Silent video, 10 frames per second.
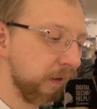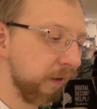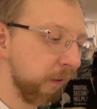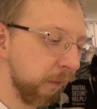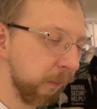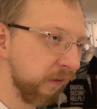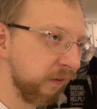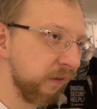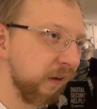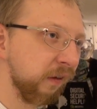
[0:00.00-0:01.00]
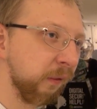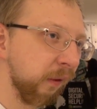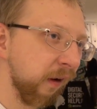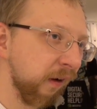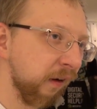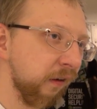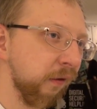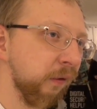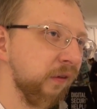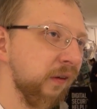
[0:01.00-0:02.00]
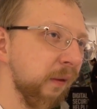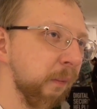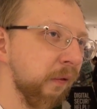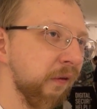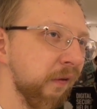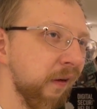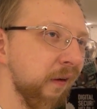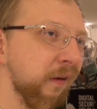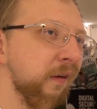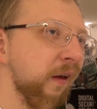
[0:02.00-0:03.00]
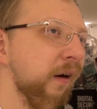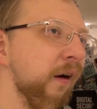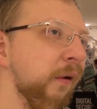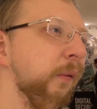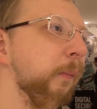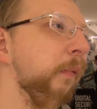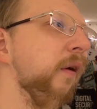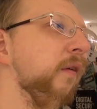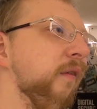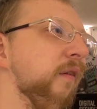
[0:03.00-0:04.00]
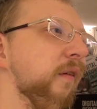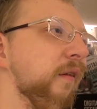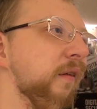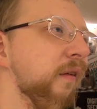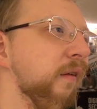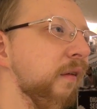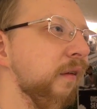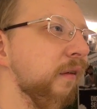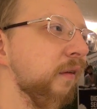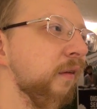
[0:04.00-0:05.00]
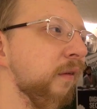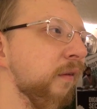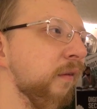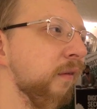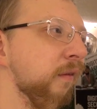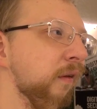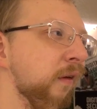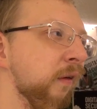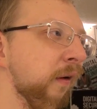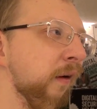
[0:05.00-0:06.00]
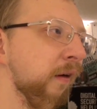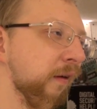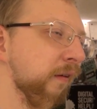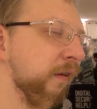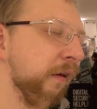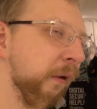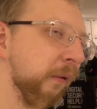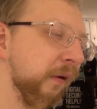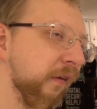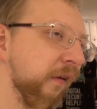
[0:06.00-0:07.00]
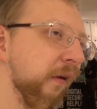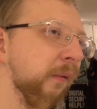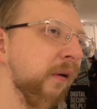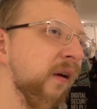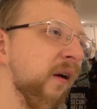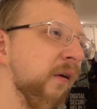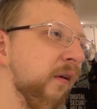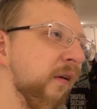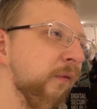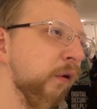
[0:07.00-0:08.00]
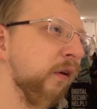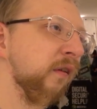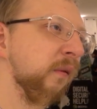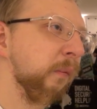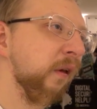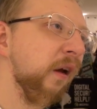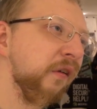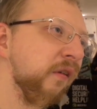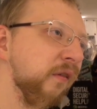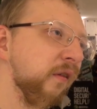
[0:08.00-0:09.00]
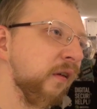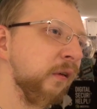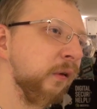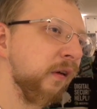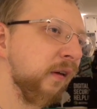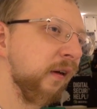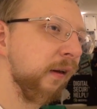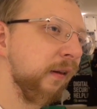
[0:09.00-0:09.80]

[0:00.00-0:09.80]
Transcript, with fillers: Governments are trying to establish their own policies regarding security, regarding, for example, national security.